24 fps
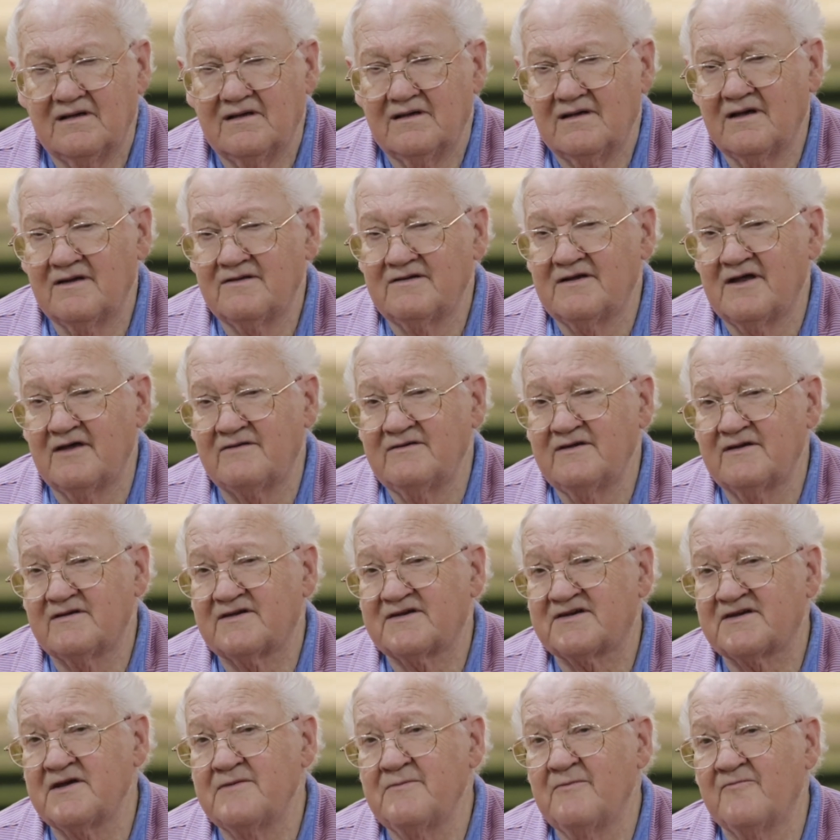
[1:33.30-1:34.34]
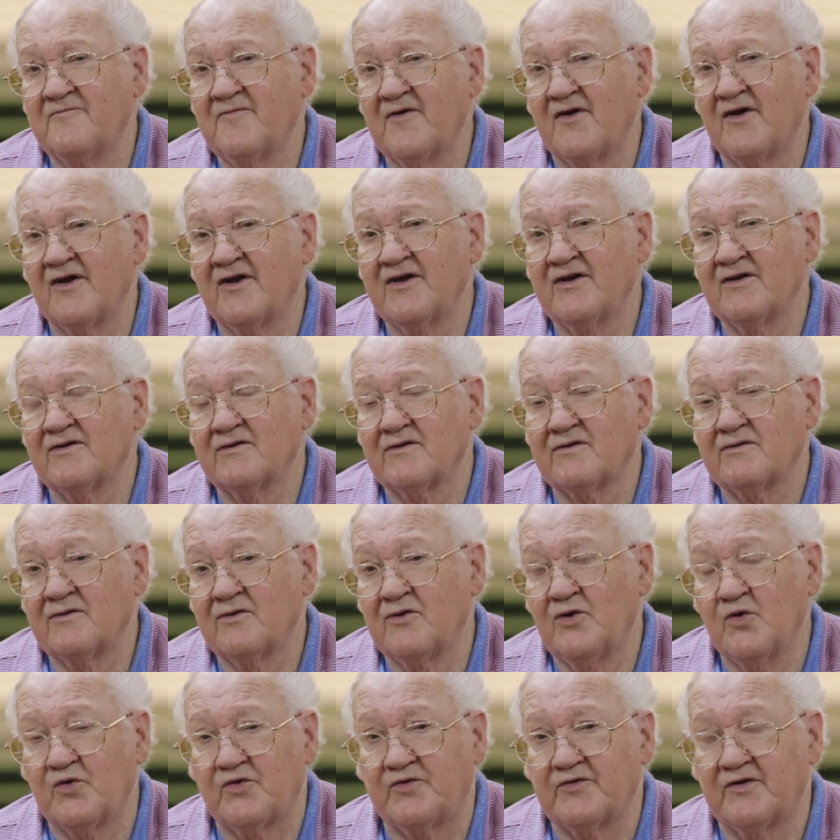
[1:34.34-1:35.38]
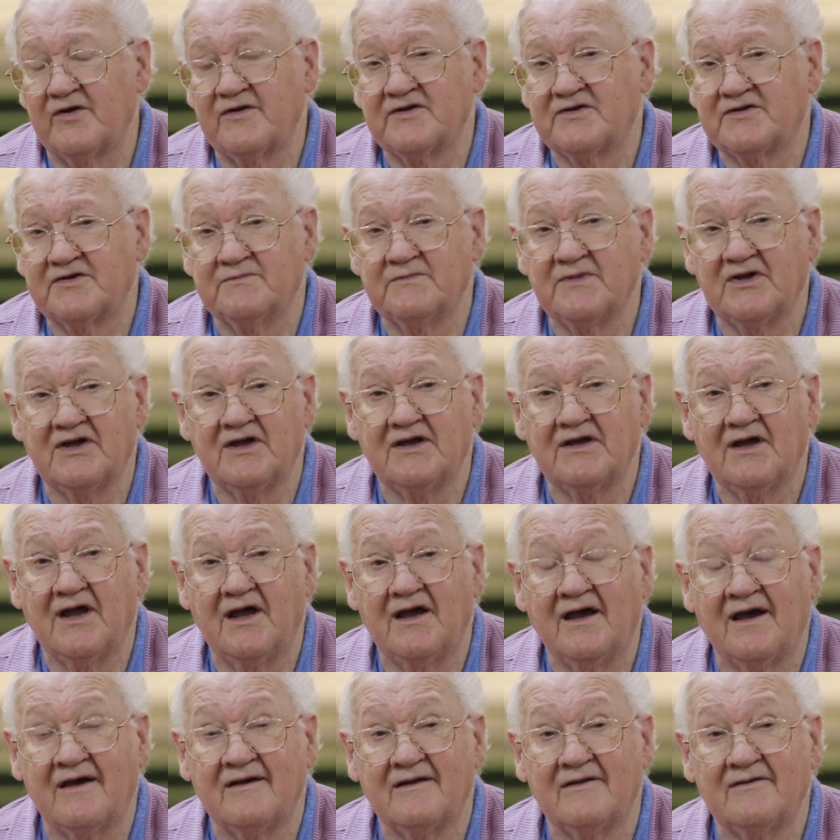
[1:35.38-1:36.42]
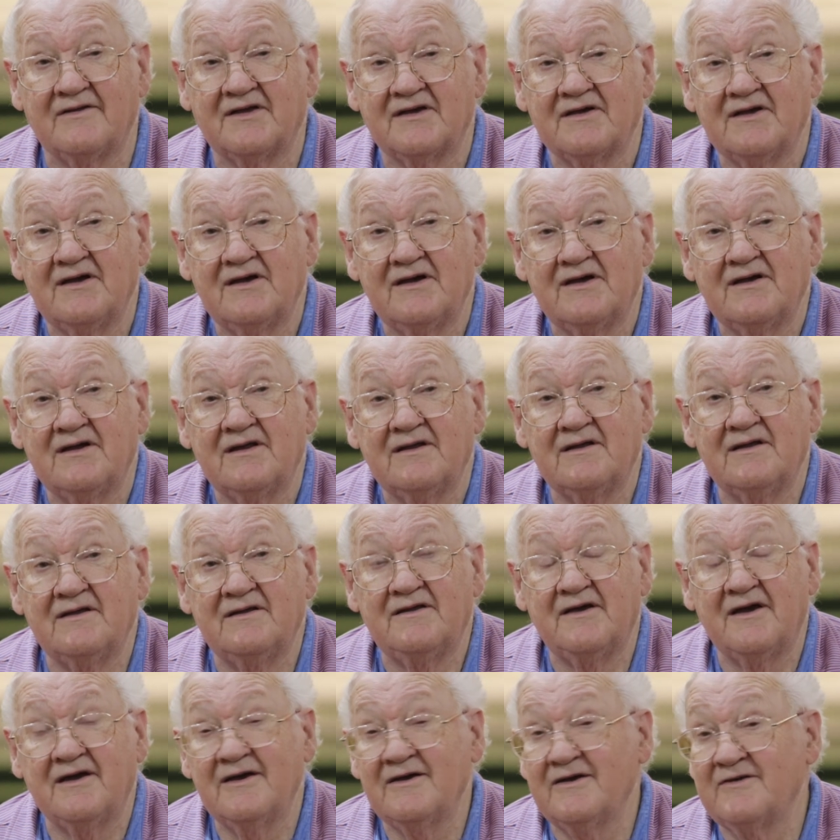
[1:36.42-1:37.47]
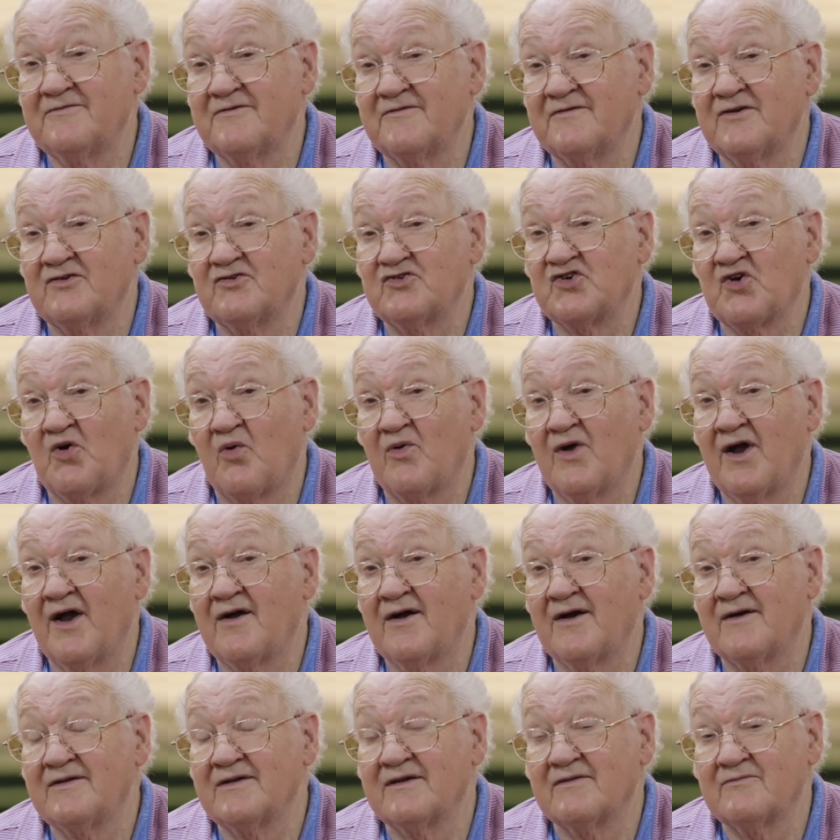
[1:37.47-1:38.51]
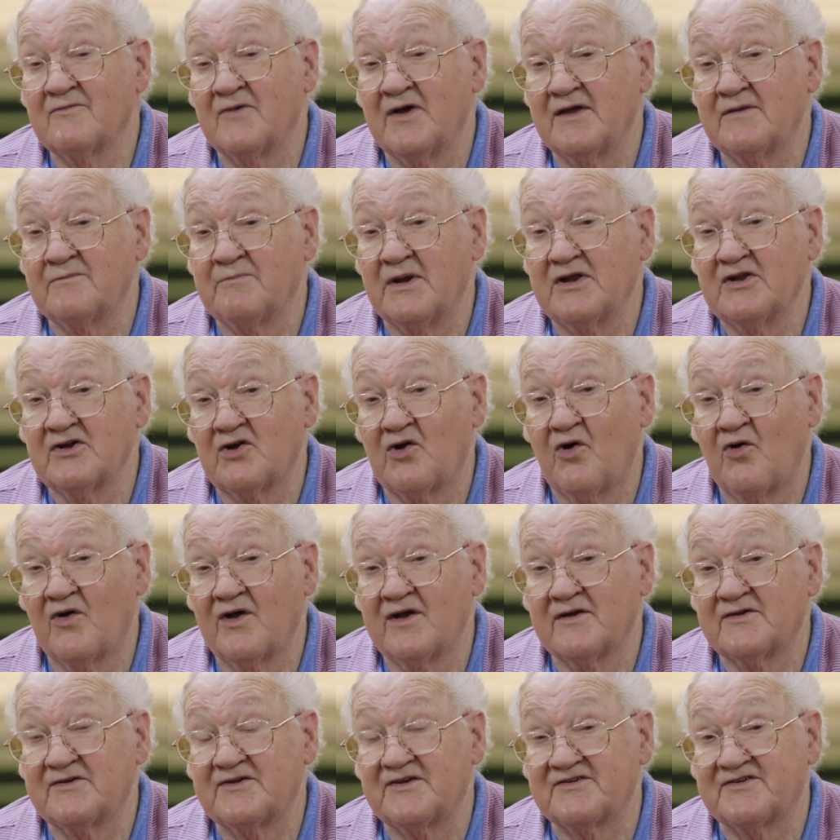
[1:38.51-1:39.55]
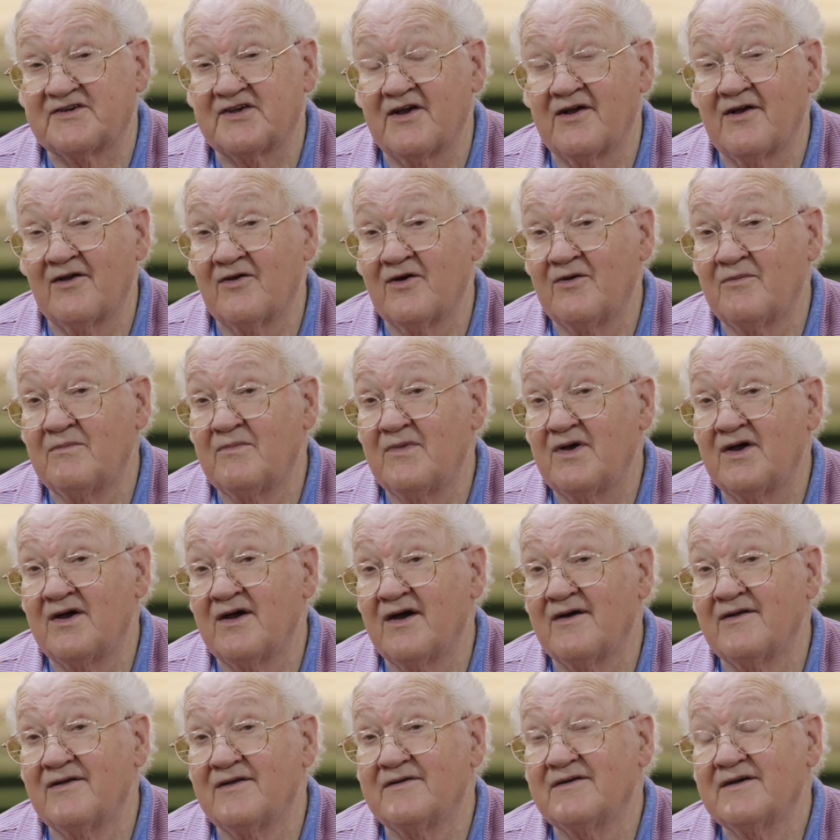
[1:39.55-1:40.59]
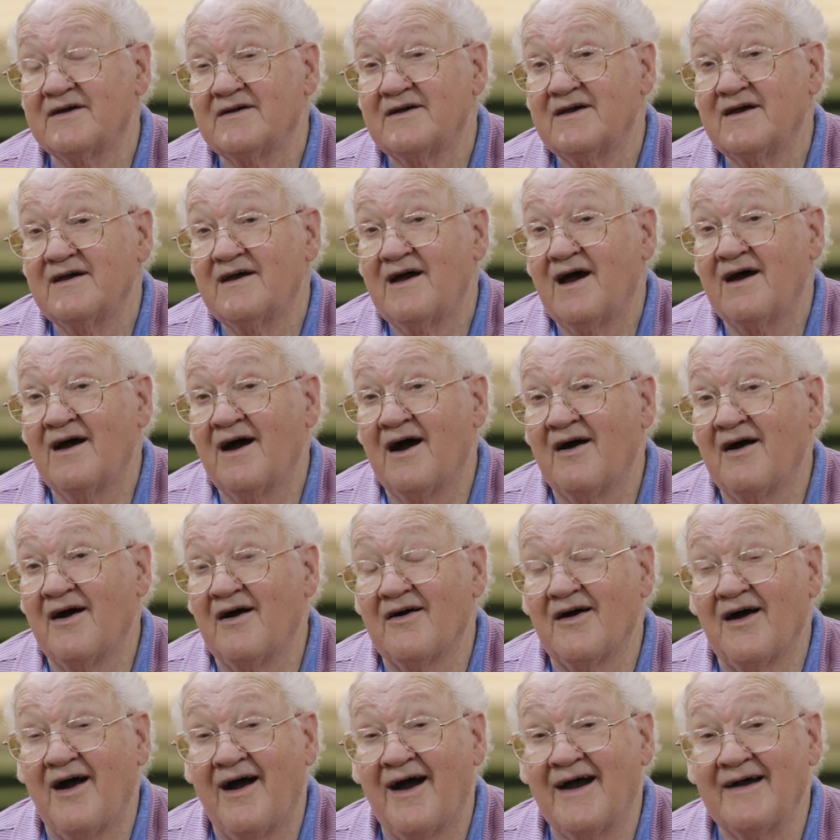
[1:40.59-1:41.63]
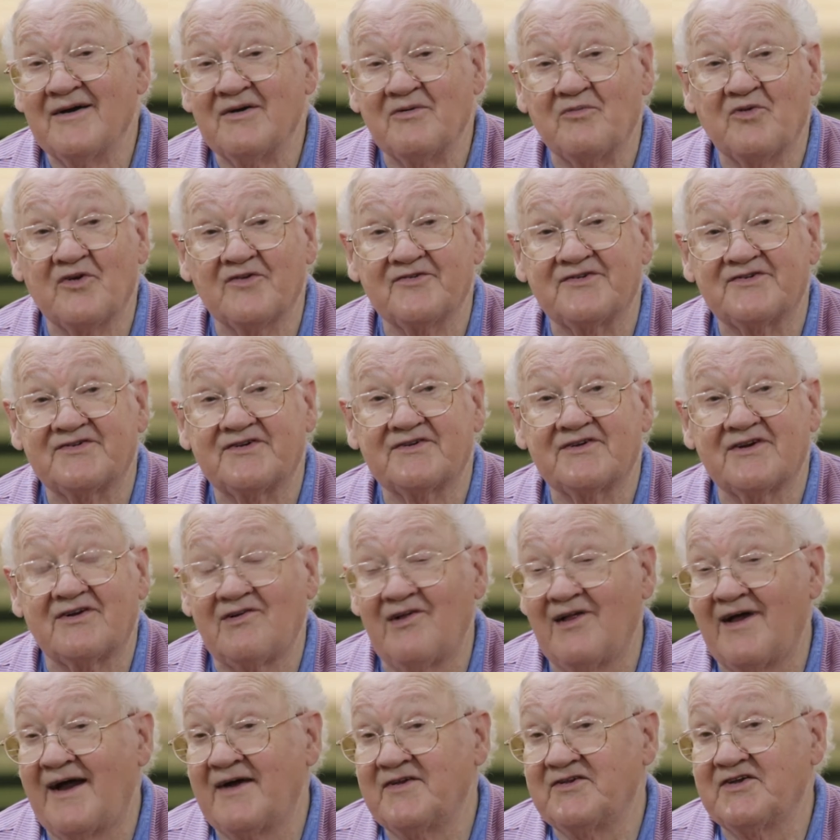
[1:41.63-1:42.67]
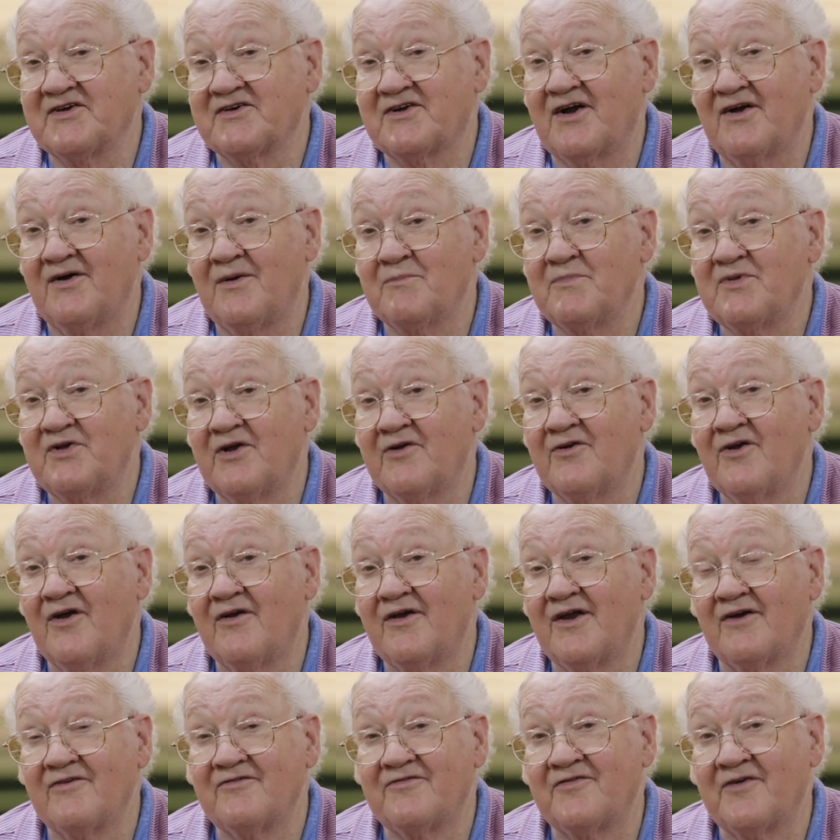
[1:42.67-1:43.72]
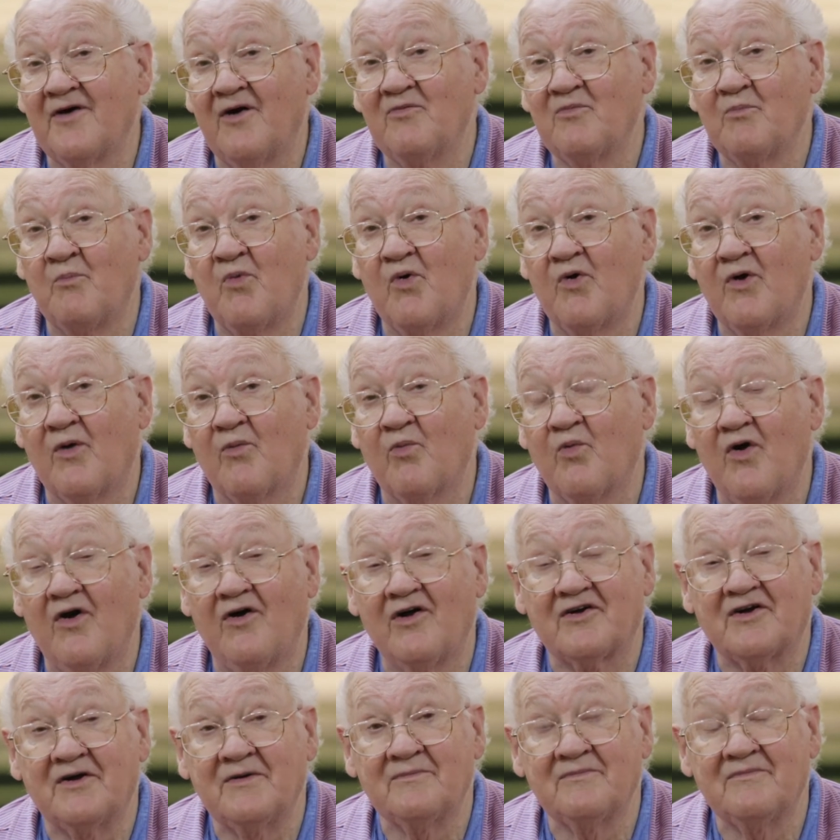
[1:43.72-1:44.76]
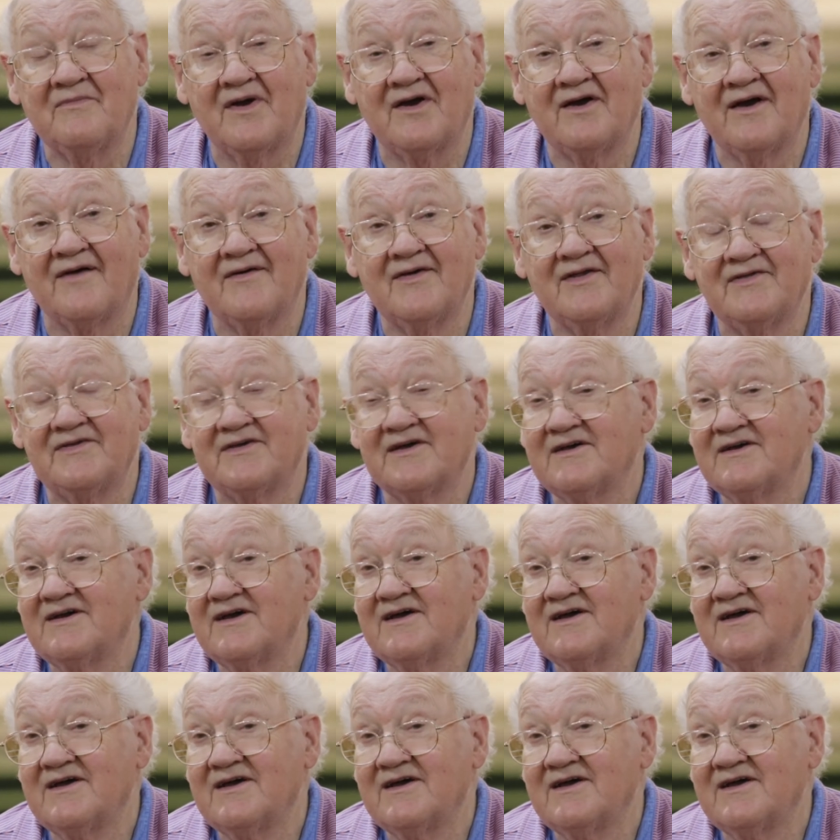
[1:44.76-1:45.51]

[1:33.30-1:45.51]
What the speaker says: it didn't seem very Lutheran to me, and Dave and Joanne had been going to Salem, and I was glad to come here, and I felt more welcome and